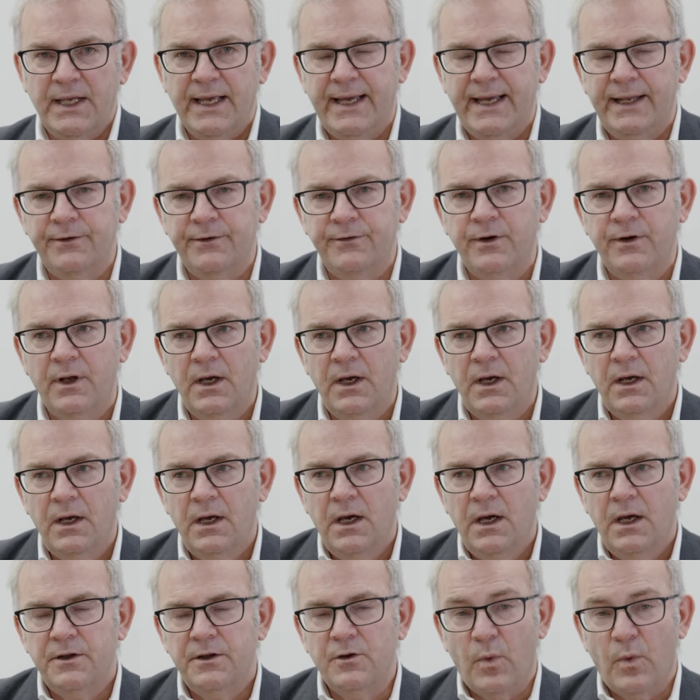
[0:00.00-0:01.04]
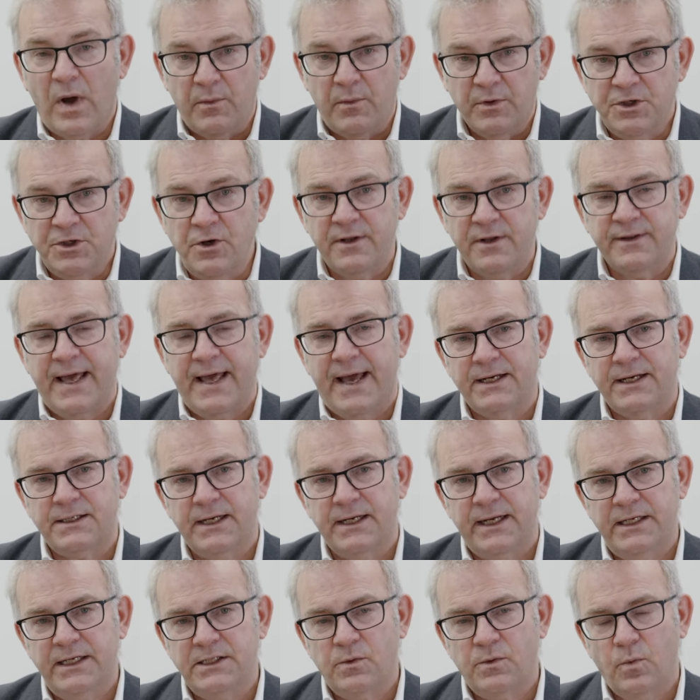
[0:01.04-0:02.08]
And the way we're doing
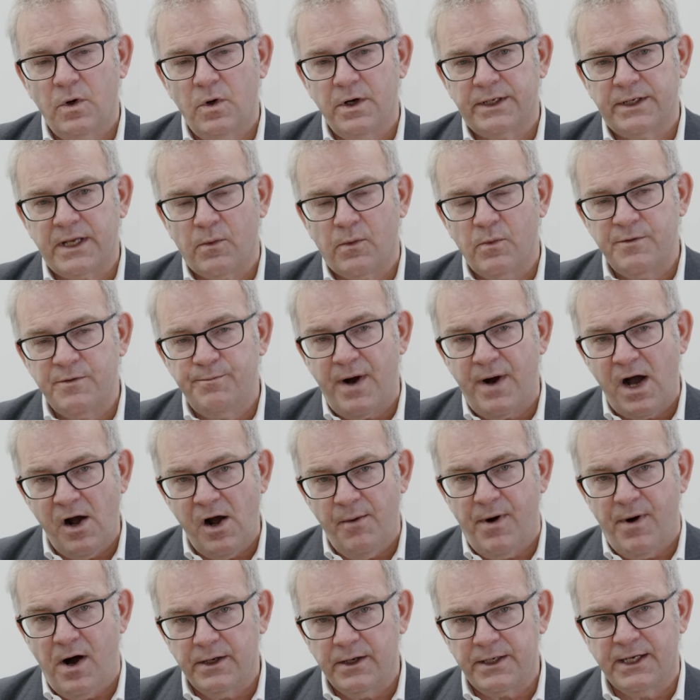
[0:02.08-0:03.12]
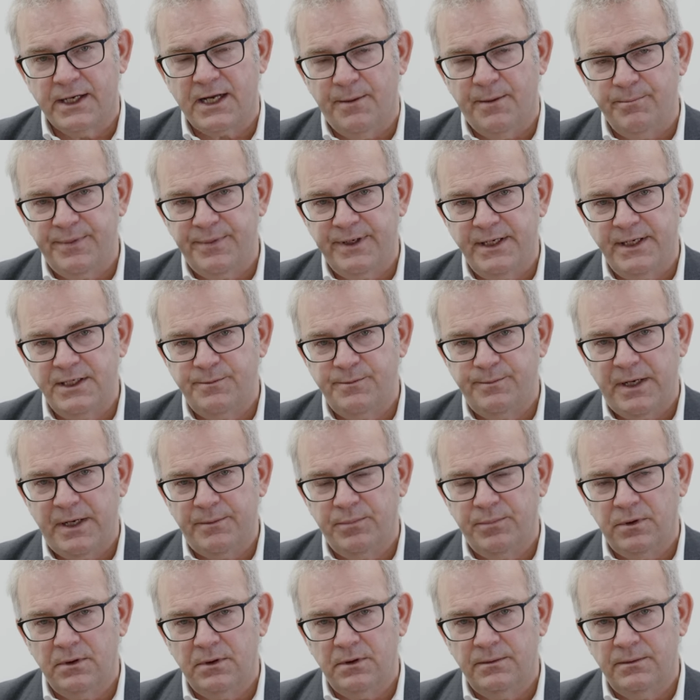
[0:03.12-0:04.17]
that is working with biomarker companies,
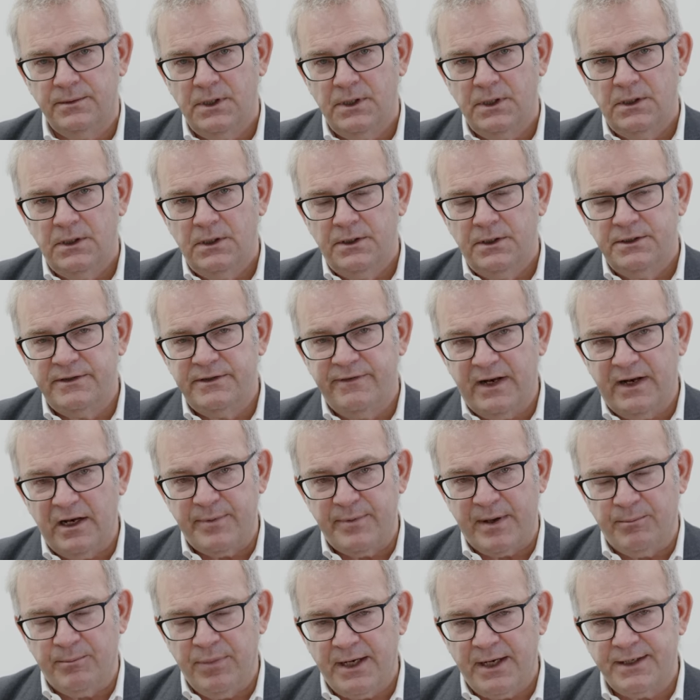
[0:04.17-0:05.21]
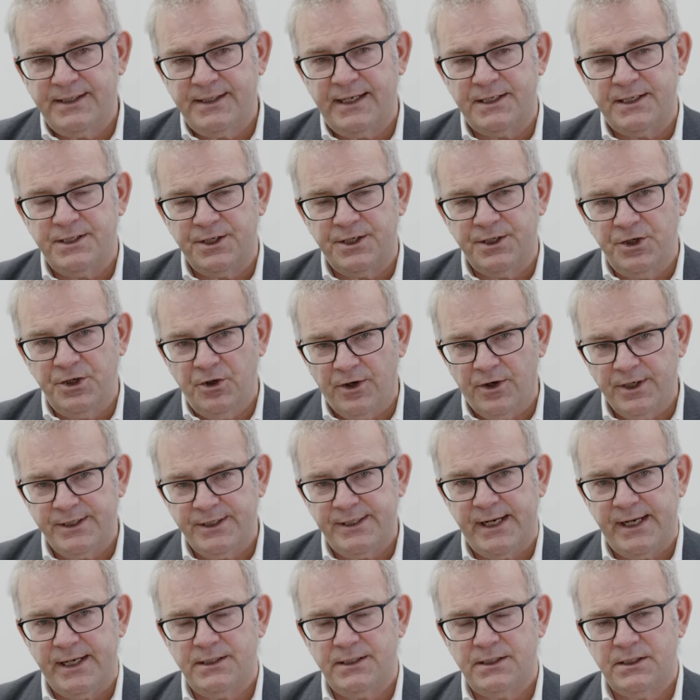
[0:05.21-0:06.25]
people developing blood tests and urine
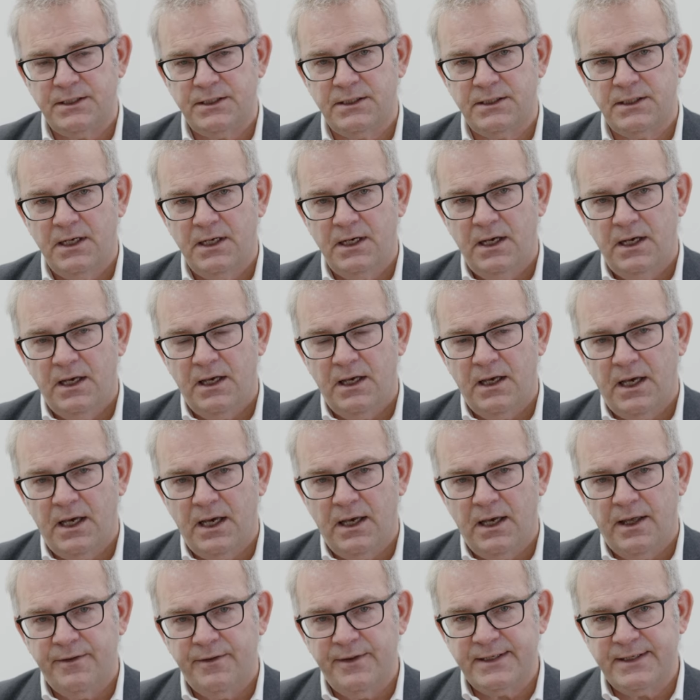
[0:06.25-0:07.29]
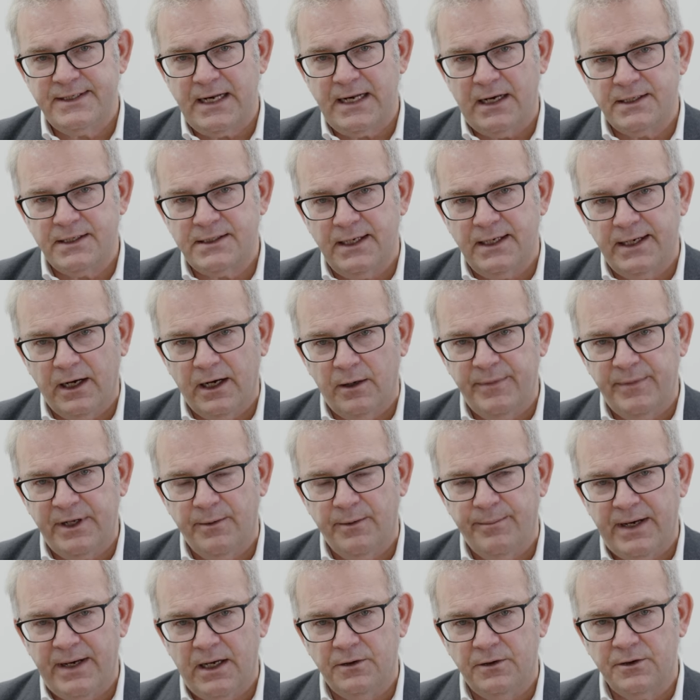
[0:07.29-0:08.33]
tests that tell us a little
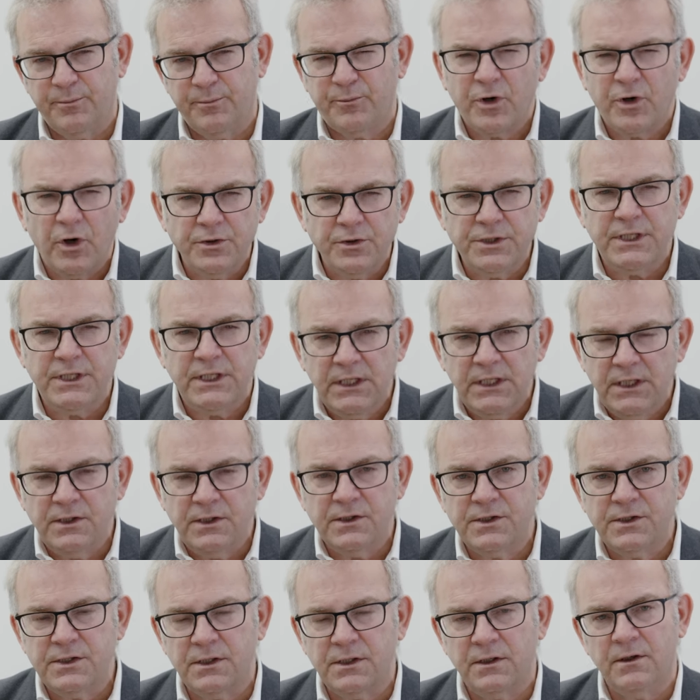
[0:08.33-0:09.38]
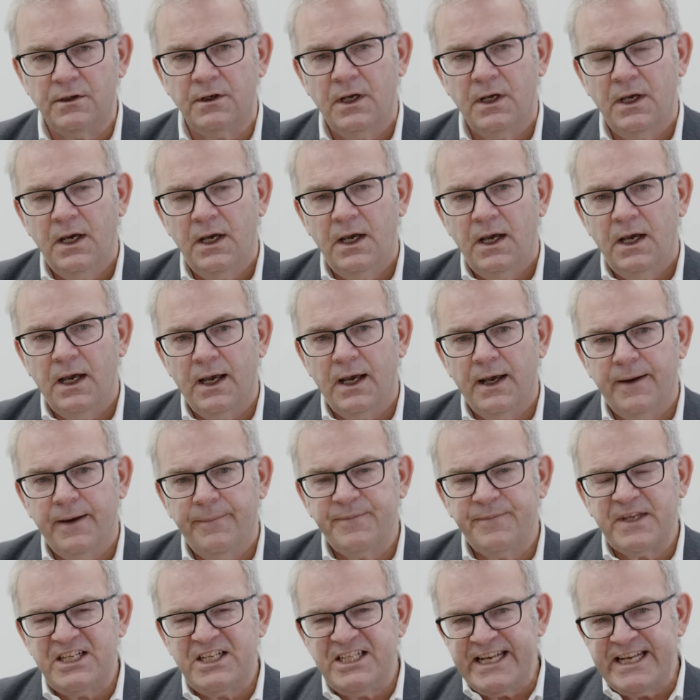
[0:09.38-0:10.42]
bit about the proteins
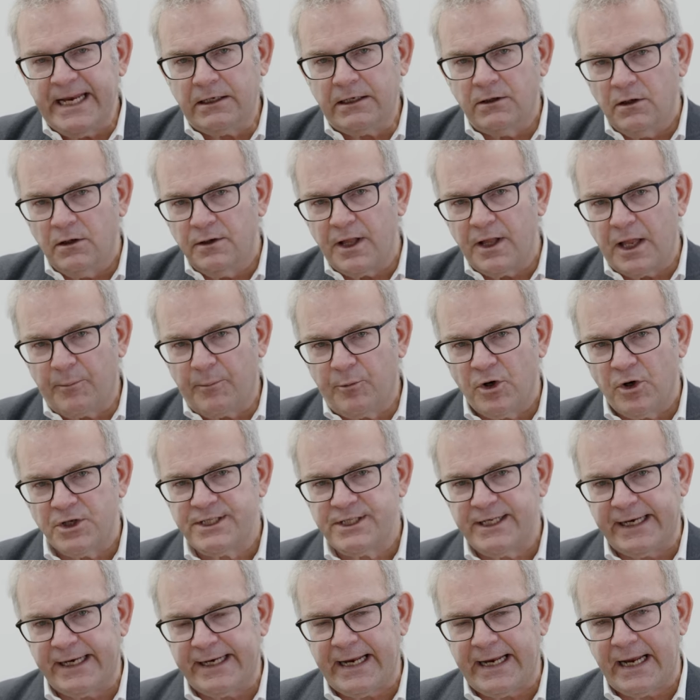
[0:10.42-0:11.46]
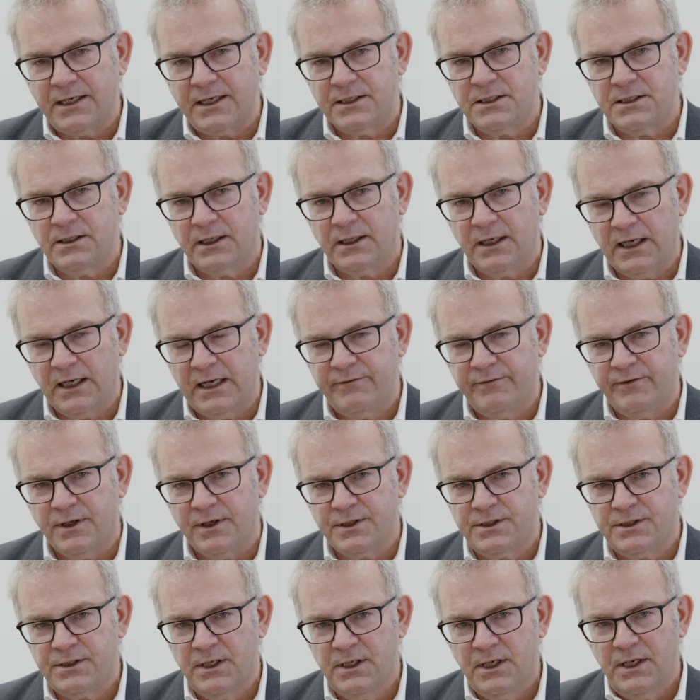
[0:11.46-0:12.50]
and signal that a prostate cancer can give
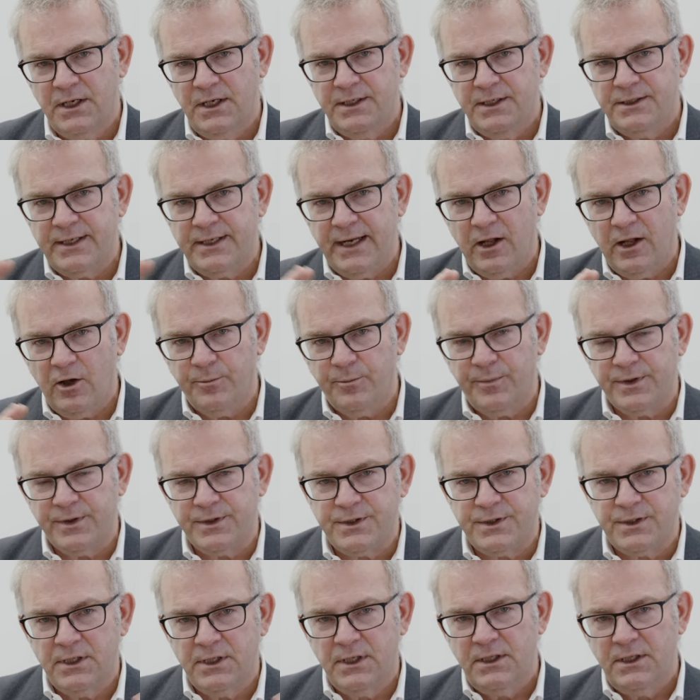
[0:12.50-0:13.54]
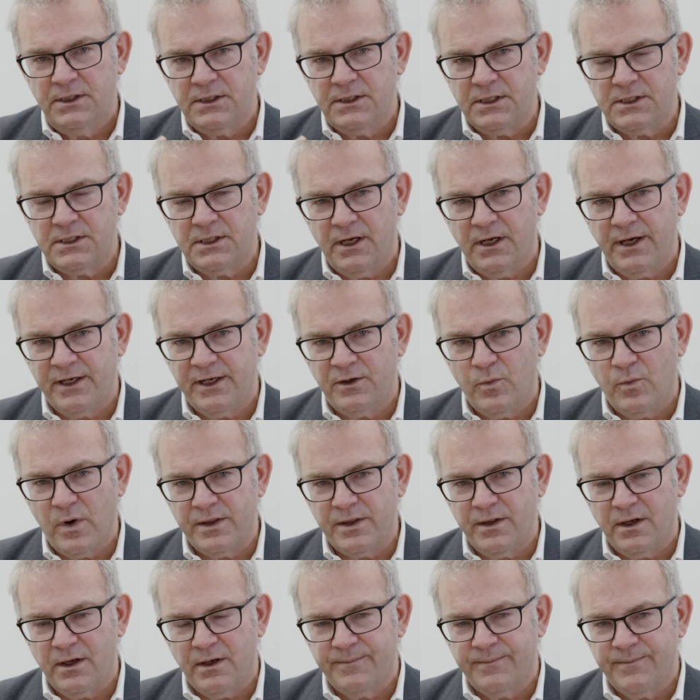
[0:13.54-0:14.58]
us to help us decide
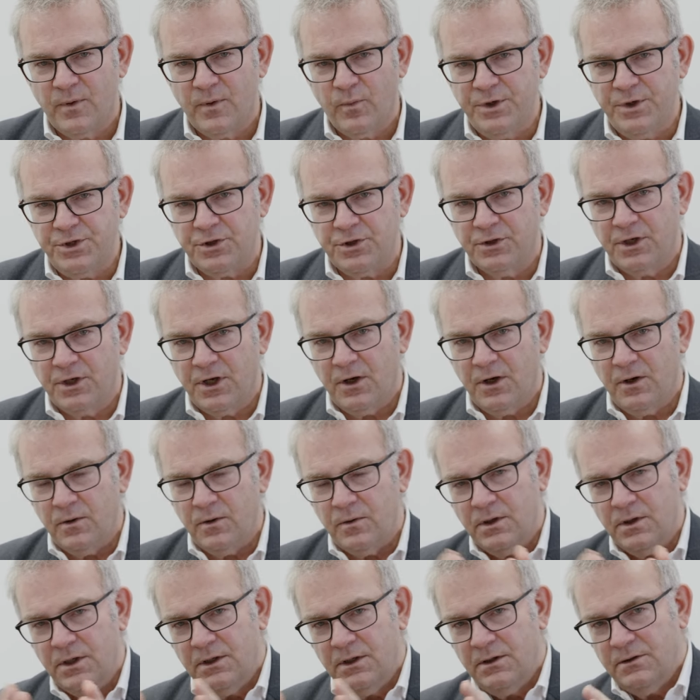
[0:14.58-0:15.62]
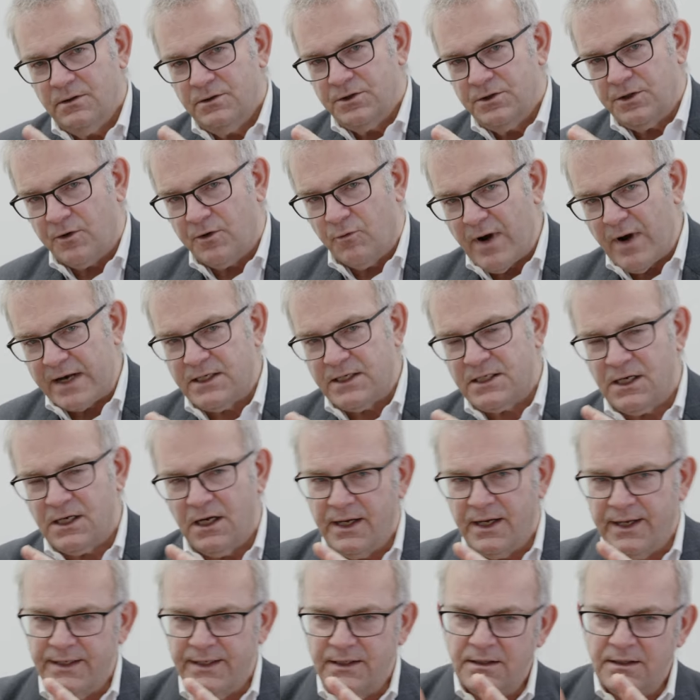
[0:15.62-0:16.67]
whether we should go to the red
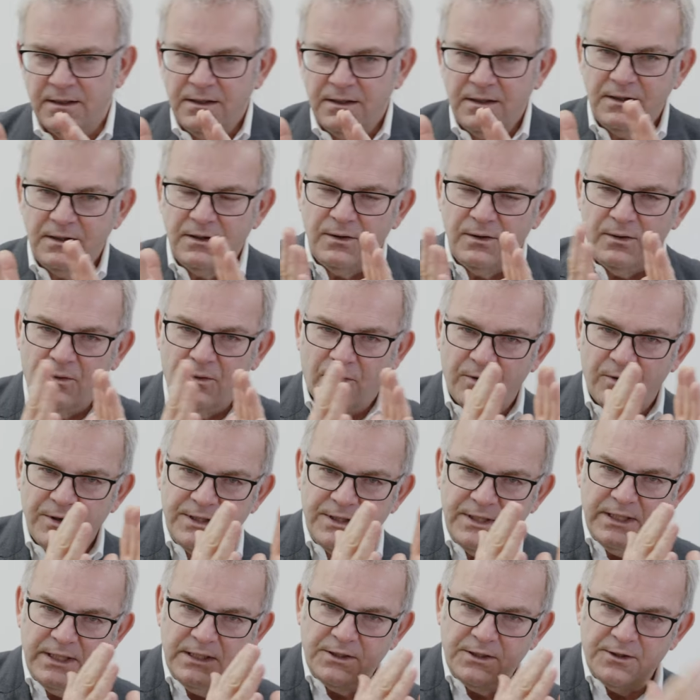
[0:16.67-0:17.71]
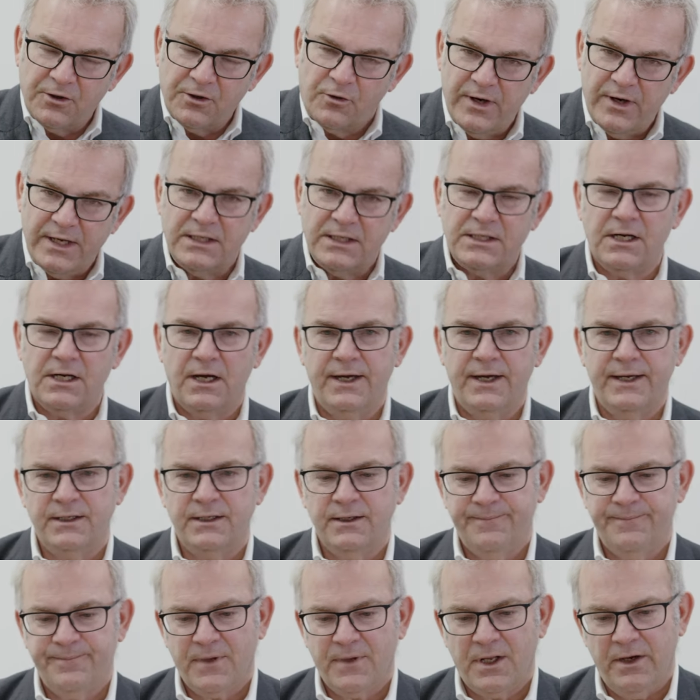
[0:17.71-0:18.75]
side or indeed to the green
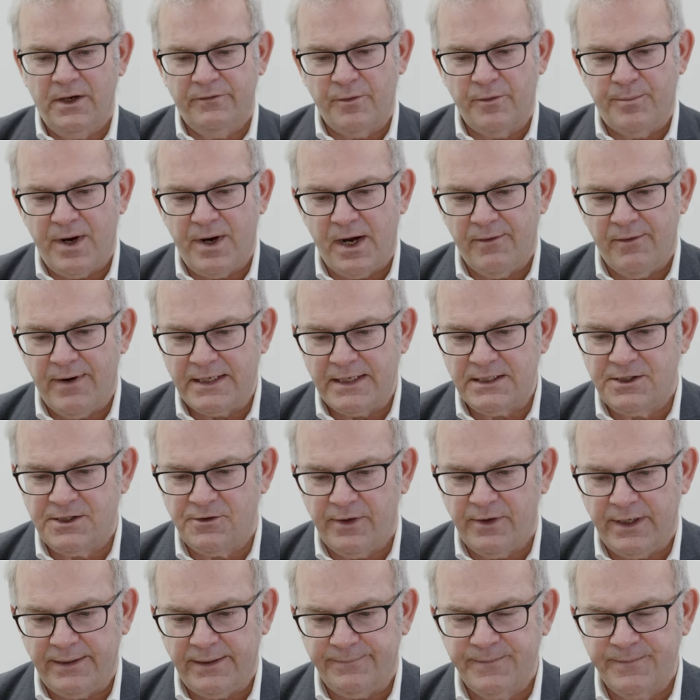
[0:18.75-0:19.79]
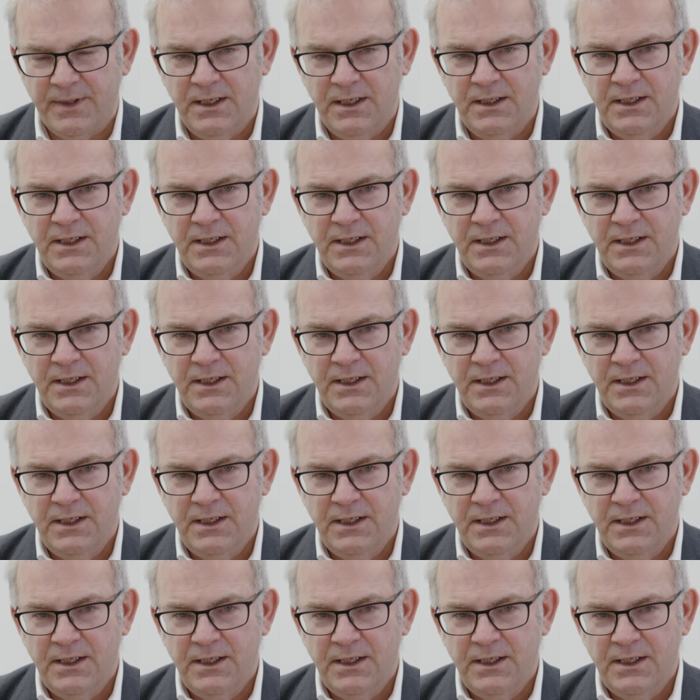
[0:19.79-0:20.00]
side of a PI-RADS 3.